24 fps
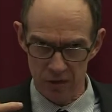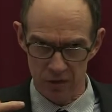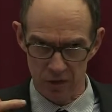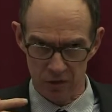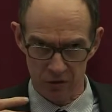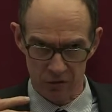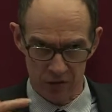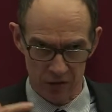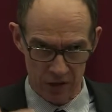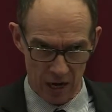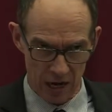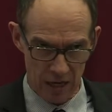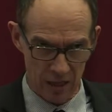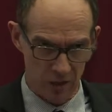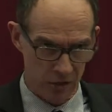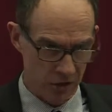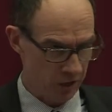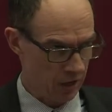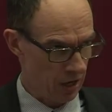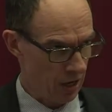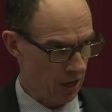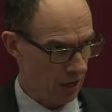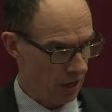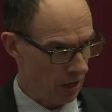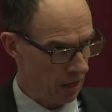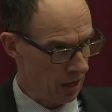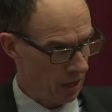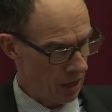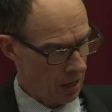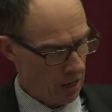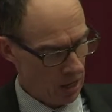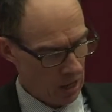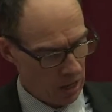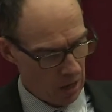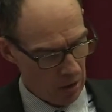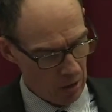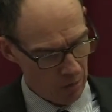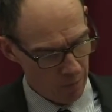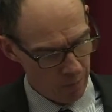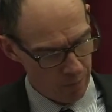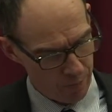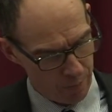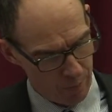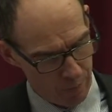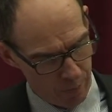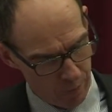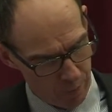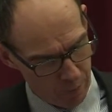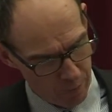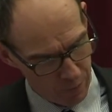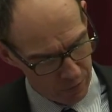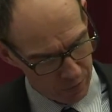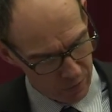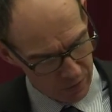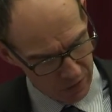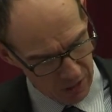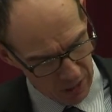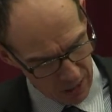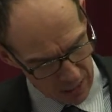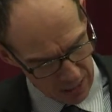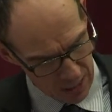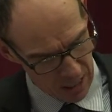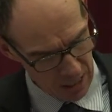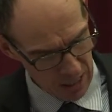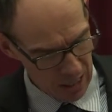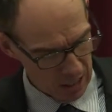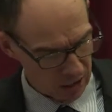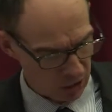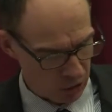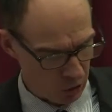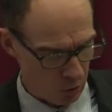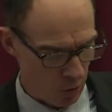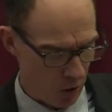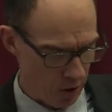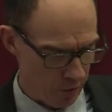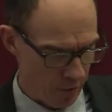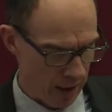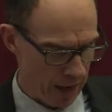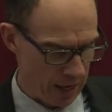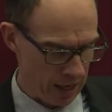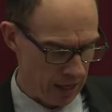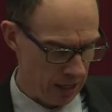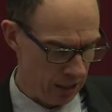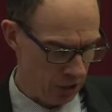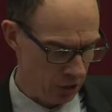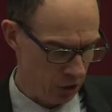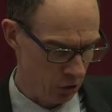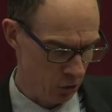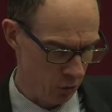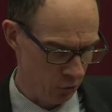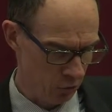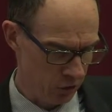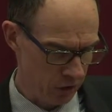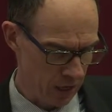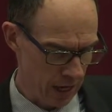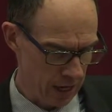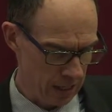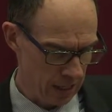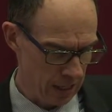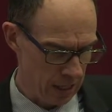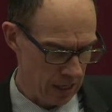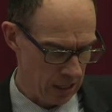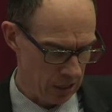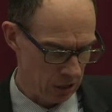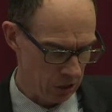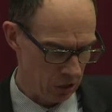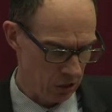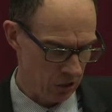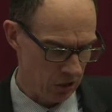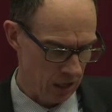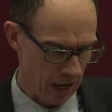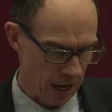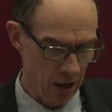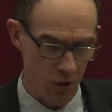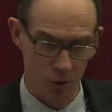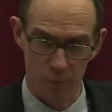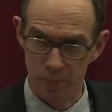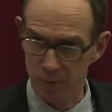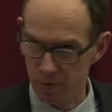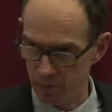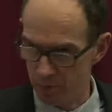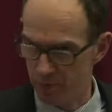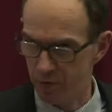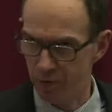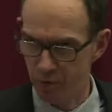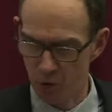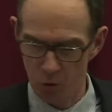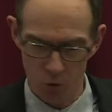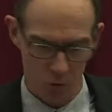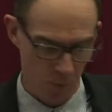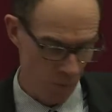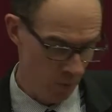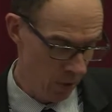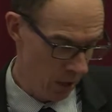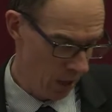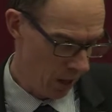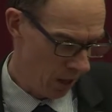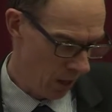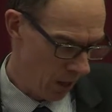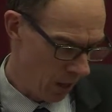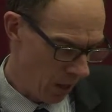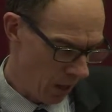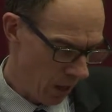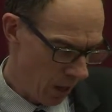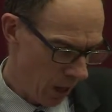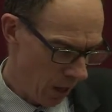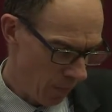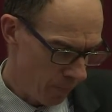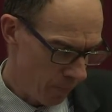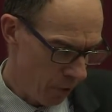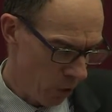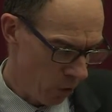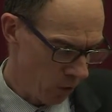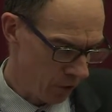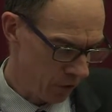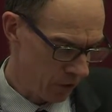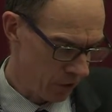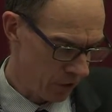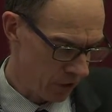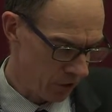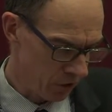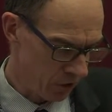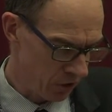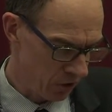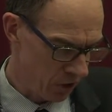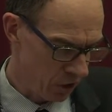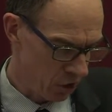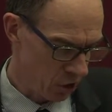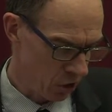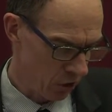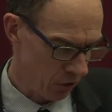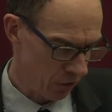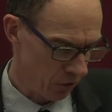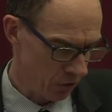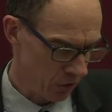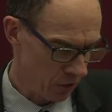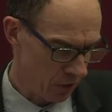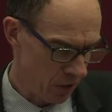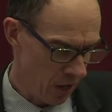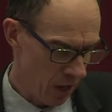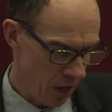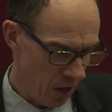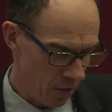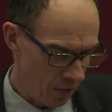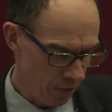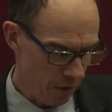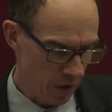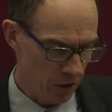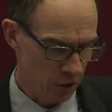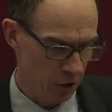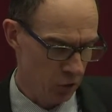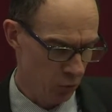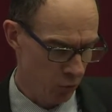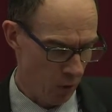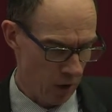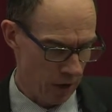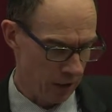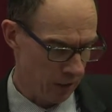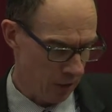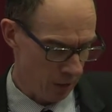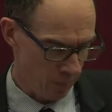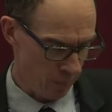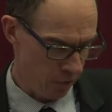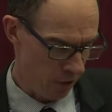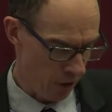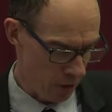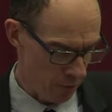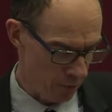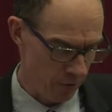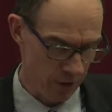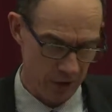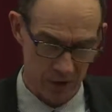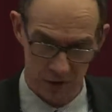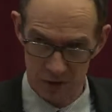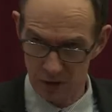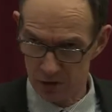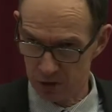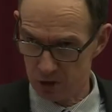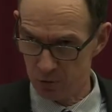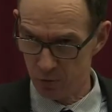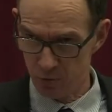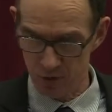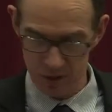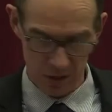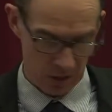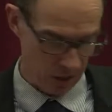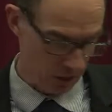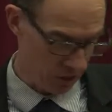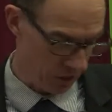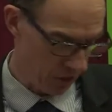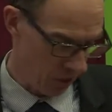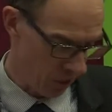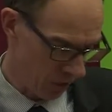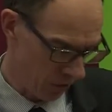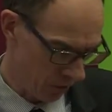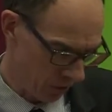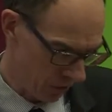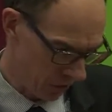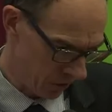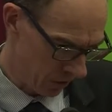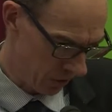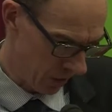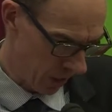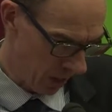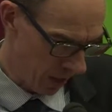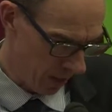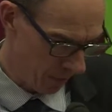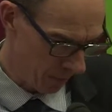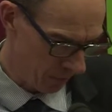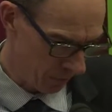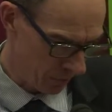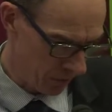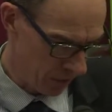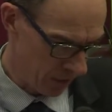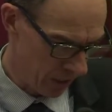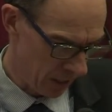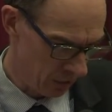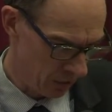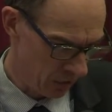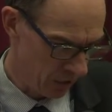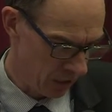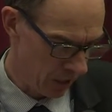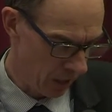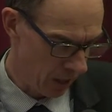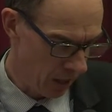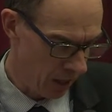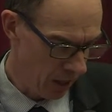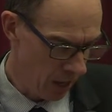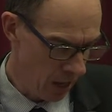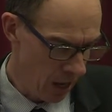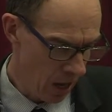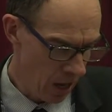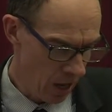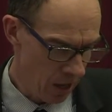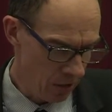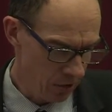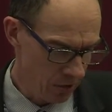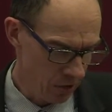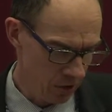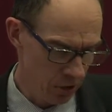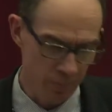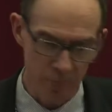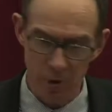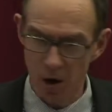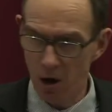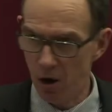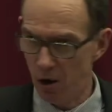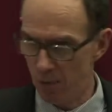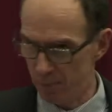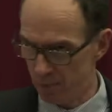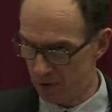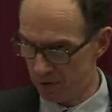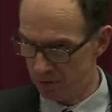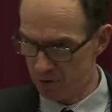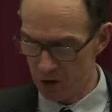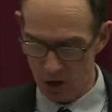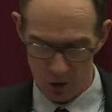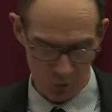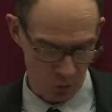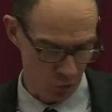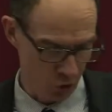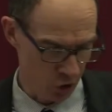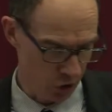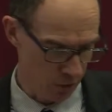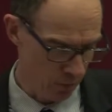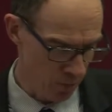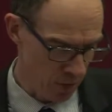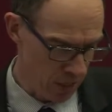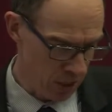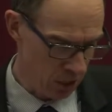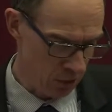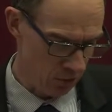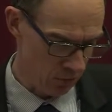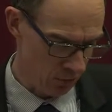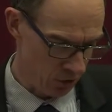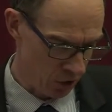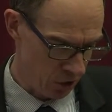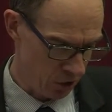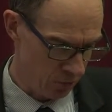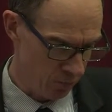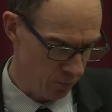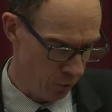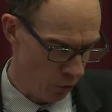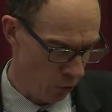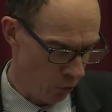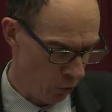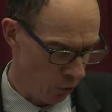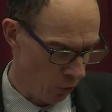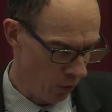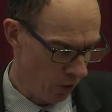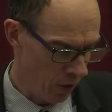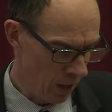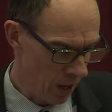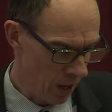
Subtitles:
the data, taking it into our analytical techniques to help inform policy decisions. First one, appropriate since we're in this arts centre, the Department of Culture, Media and Sport